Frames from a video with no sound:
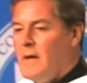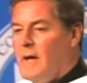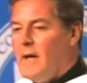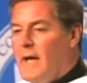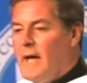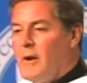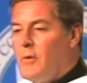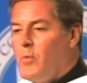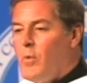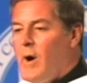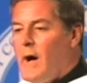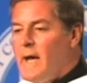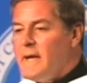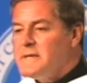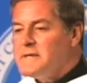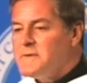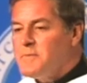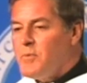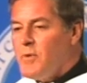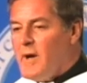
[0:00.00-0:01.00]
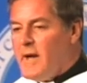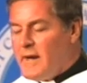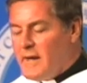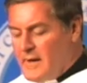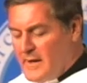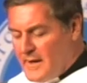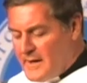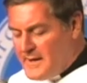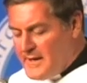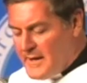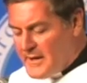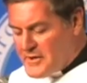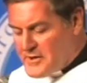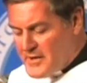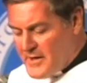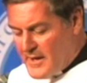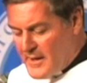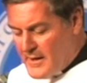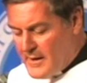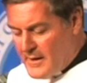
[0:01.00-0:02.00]
and widespread
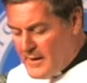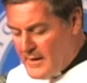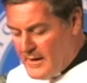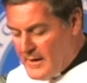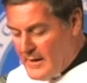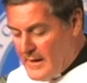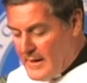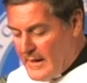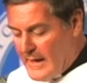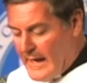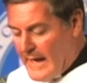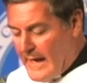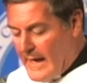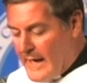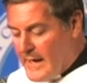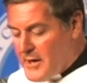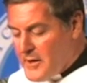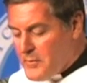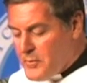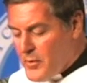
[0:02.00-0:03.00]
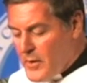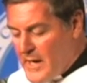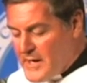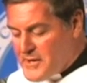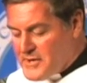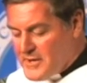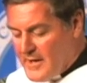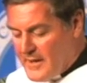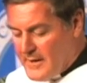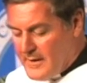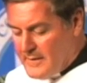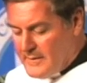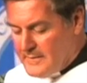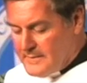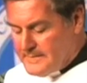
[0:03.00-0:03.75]
addiction and depression.